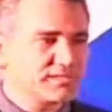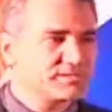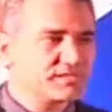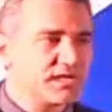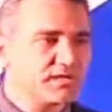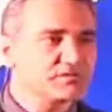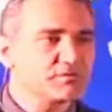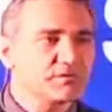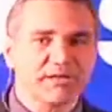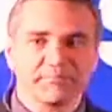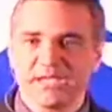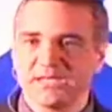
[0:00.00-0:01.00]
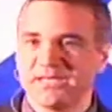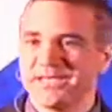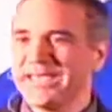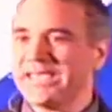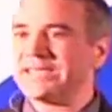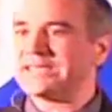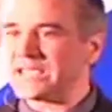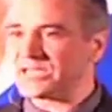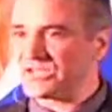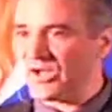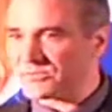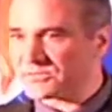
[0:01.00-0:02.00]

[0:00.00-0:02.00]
adult stem cells do not mean